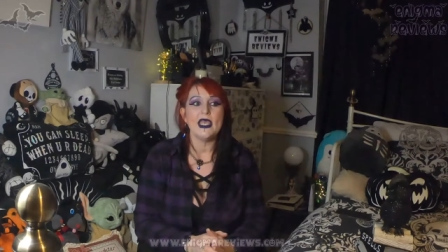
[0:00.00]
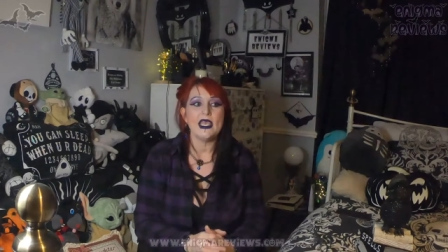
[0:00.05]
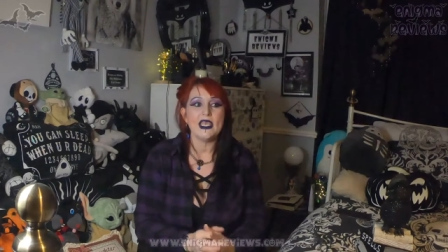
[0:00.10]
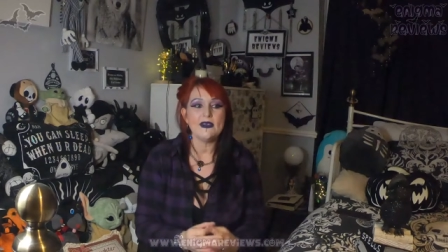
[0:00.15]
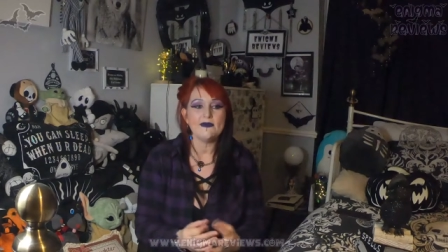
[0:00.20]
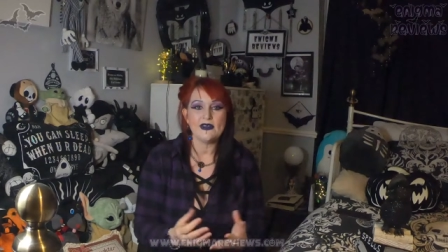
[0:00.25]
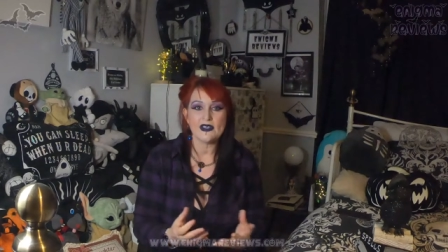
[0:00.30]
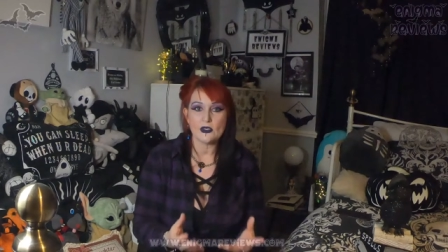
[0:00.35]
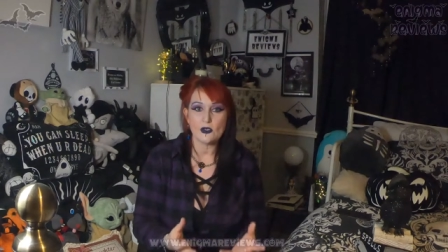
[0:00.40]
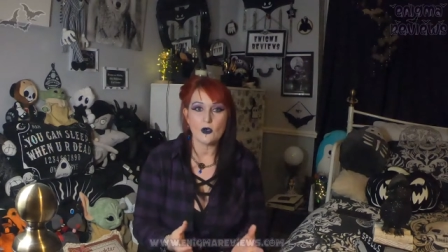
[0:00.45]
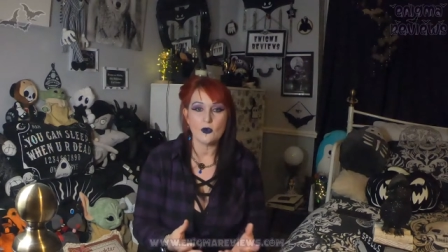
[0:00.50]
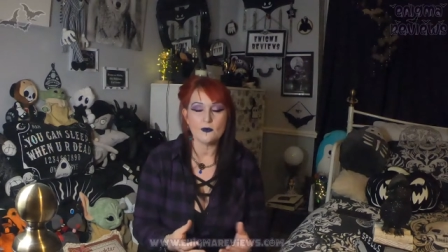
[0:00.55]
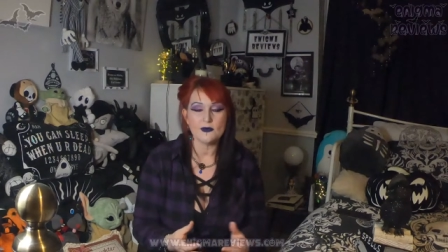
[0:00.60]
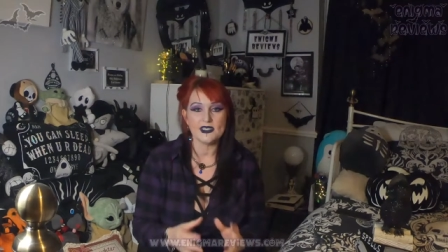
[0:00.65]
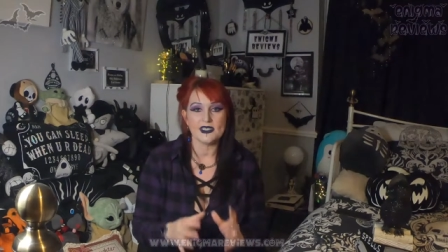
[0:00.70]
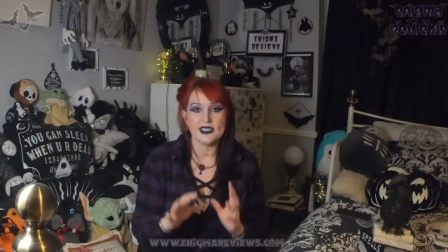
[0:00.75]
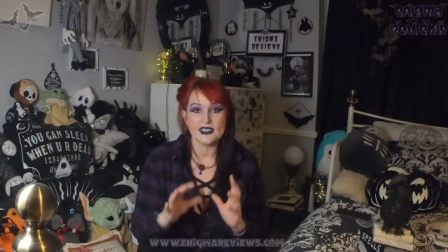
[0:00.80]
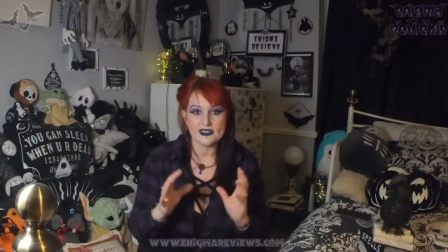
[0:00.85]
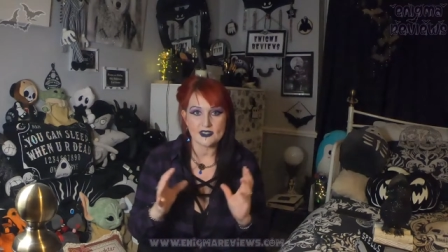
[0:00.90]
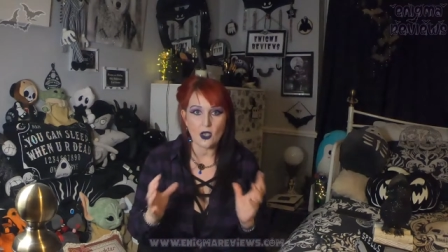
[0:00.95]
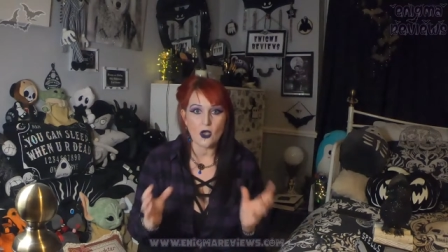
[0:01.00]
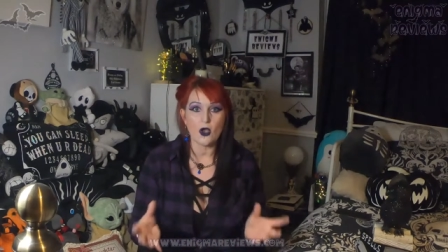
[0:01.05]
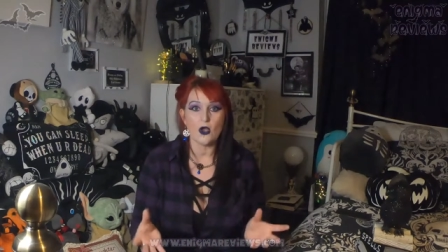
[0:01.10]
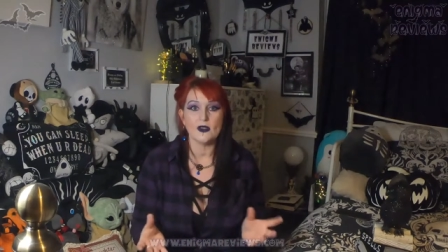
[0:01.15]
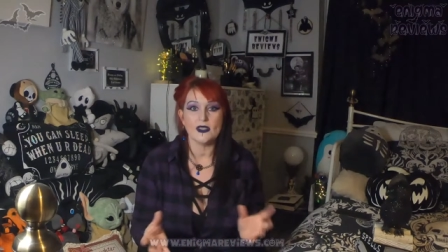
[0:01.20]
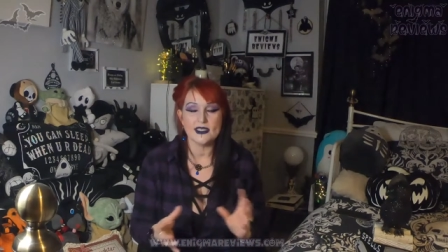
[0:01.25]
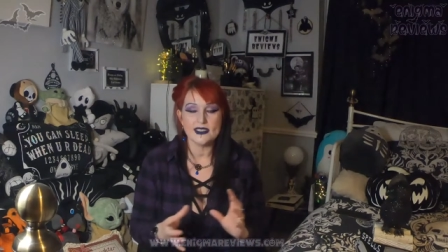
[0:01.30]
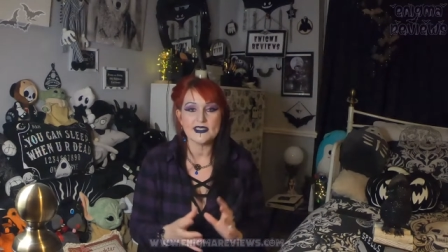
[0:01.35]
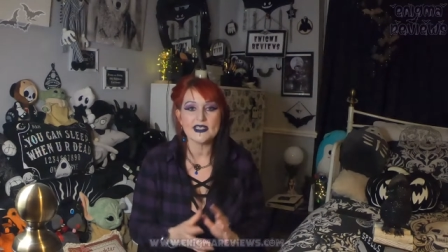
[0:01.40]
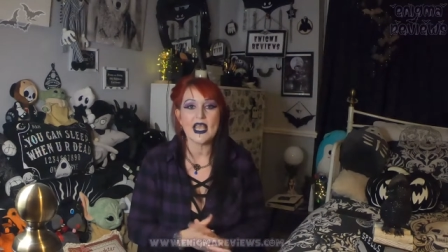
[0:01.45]
If it comes and it's
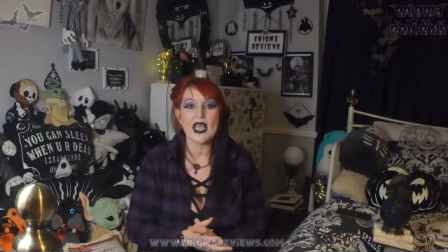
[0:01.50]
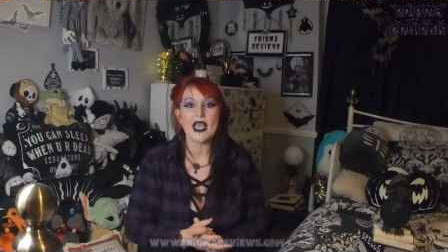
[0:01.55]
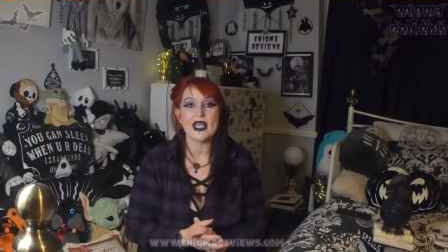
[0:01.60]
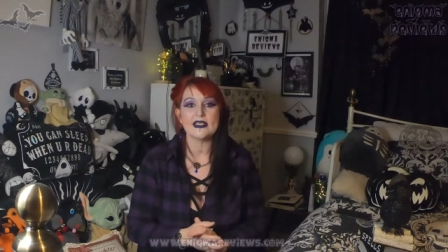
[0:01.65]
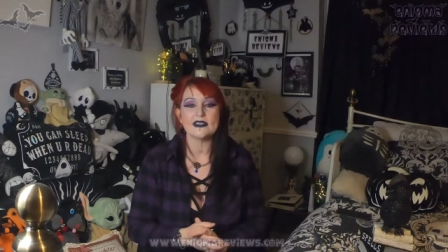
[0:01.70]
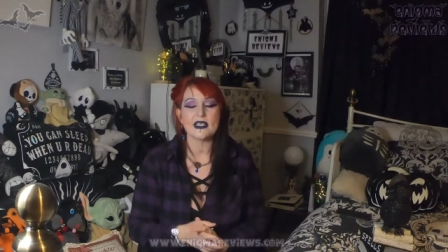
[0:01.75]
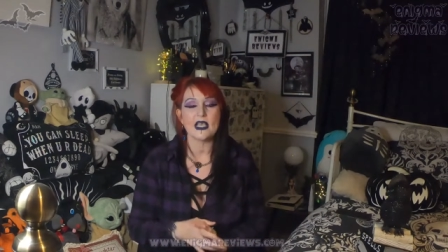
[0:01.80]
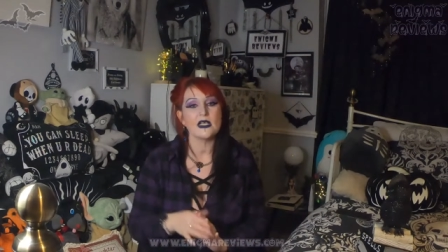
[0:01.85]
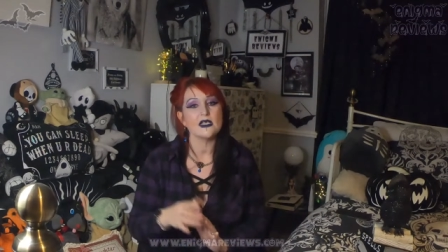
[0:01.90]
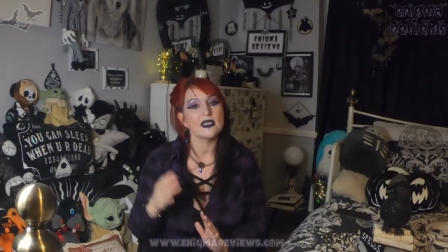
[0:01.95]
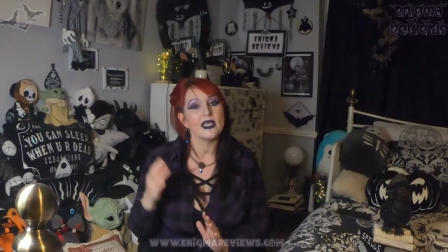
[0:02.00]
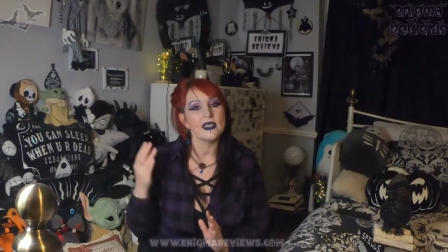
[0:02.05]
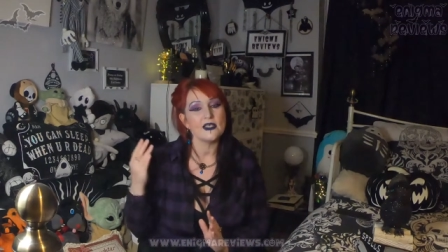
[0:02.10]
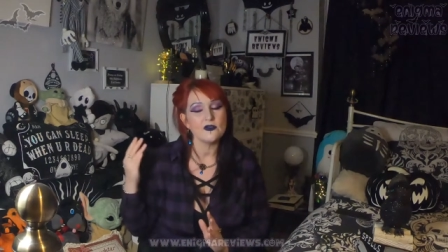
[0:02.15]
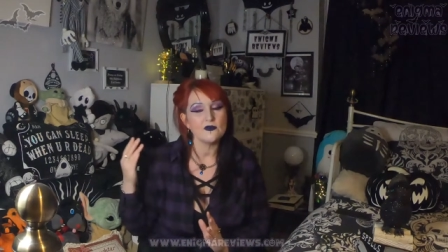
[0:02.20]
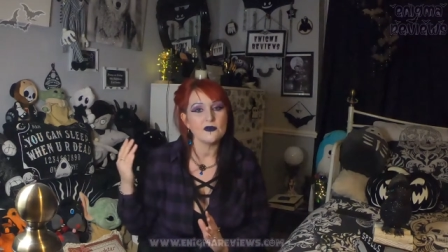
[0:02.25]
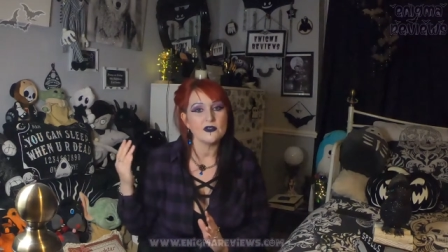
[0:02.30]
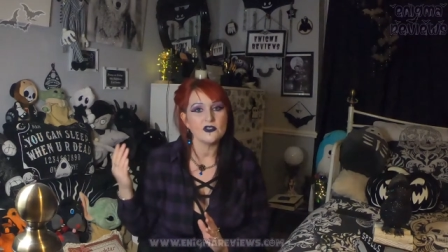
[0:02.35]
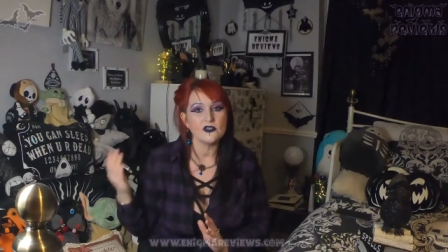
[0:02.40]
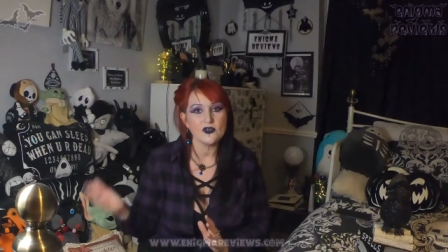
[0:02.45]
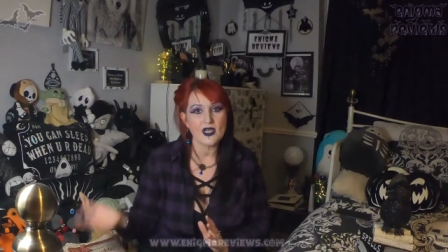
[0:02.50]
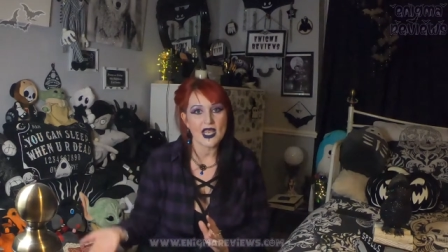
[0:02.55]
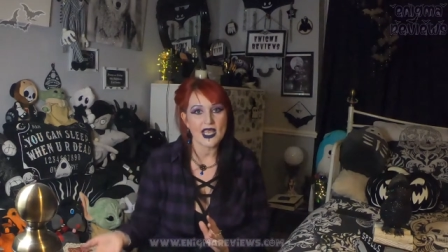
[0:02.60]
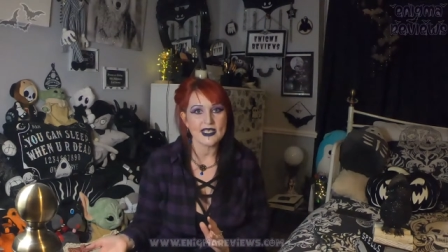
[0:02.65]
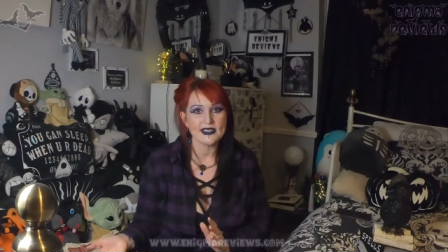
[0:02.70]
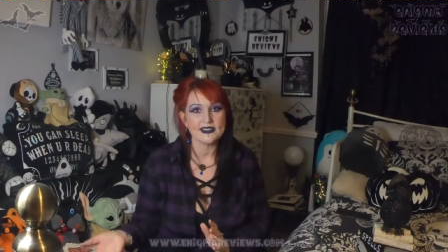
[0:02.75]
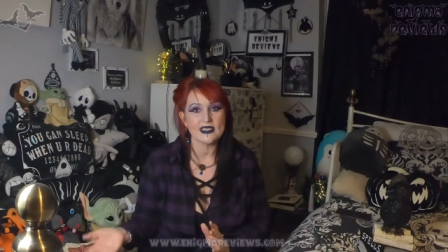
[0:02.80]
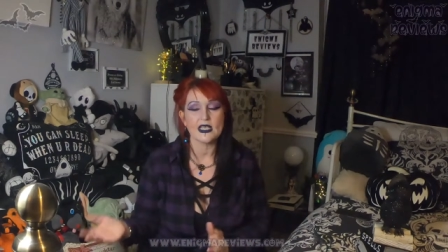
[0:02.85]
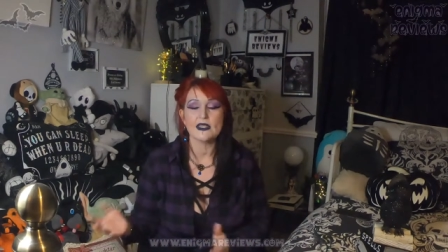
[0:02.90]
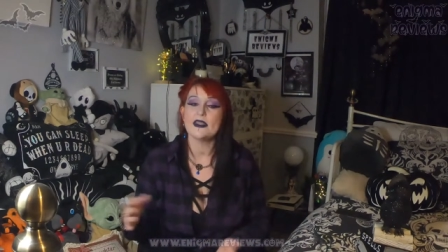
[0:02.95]
all intact, I'll get your
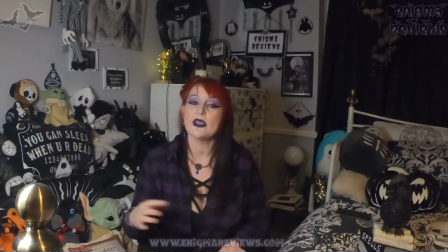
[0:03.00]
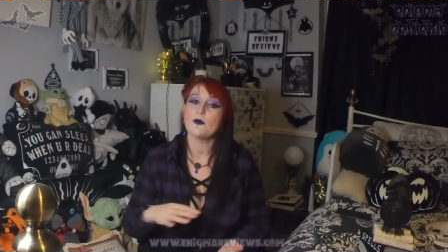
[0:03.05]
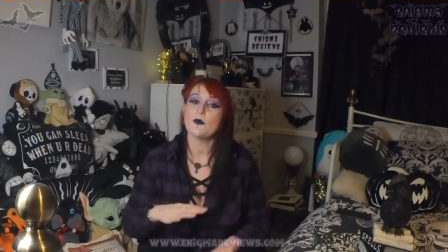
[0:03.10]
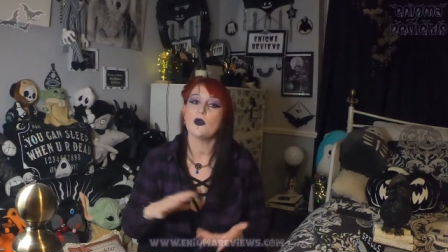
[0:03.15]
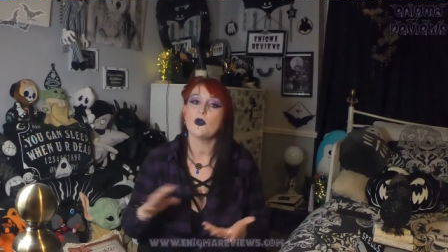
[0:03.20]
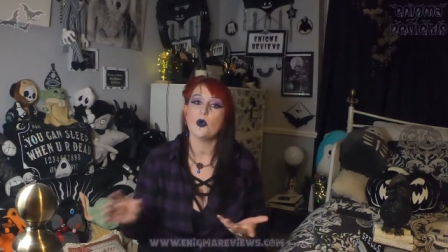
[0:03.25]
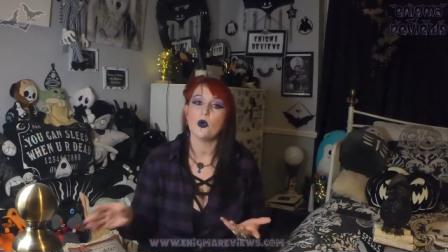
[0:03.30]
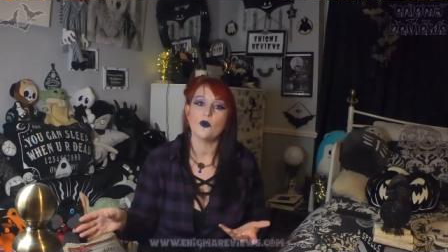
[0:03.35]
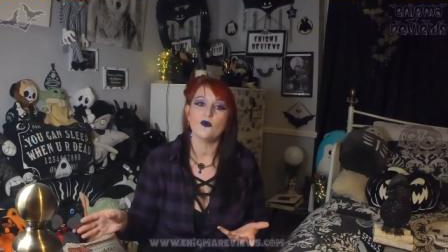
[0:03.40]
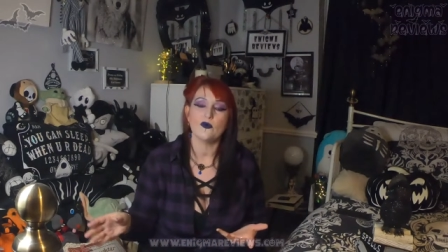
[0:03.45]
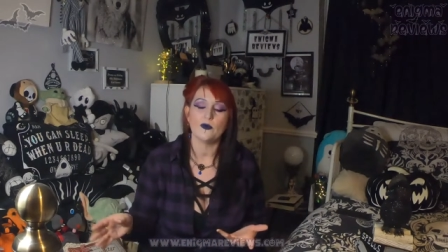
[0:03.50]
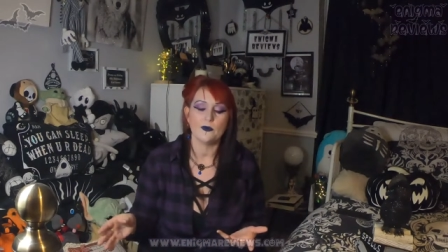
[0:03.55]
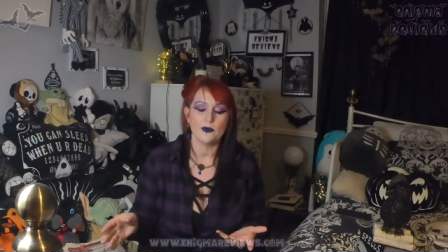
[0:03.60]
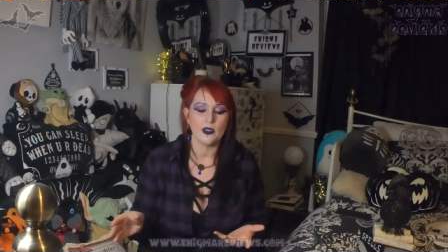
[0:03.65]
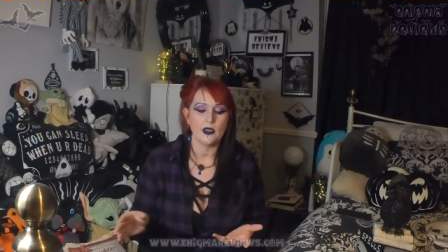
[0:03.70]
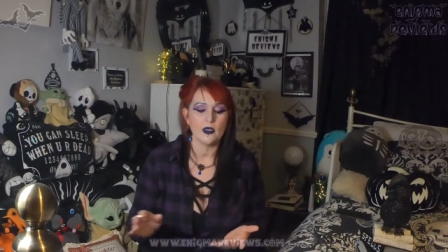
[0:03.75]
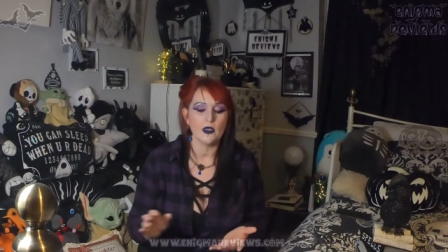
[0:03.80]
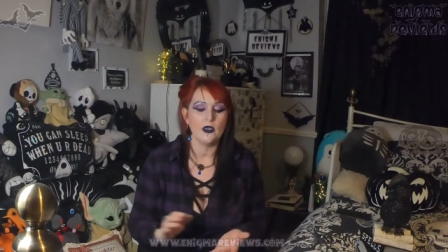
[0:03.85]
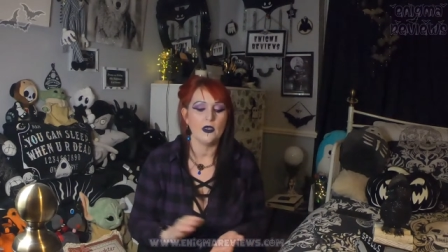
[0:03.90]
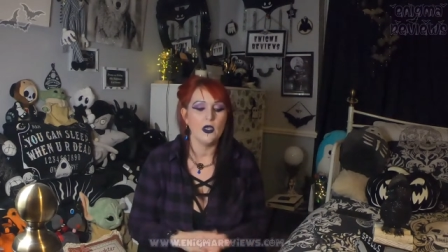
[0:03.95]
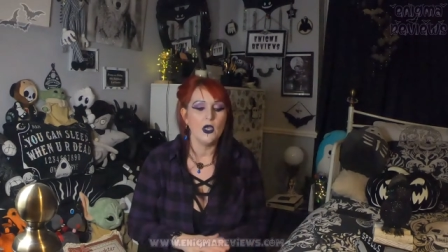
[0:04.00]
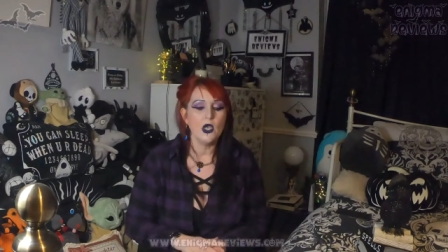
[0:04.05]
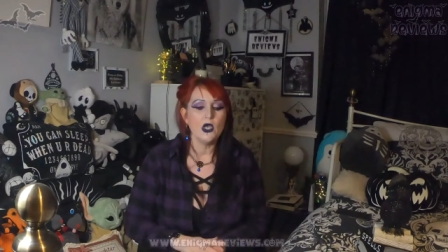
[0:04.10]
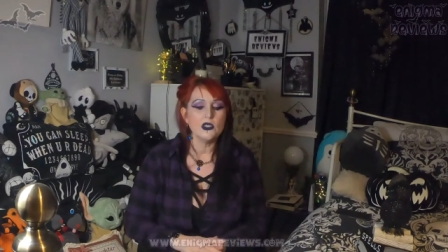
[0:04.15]
address, and then we'll go from there.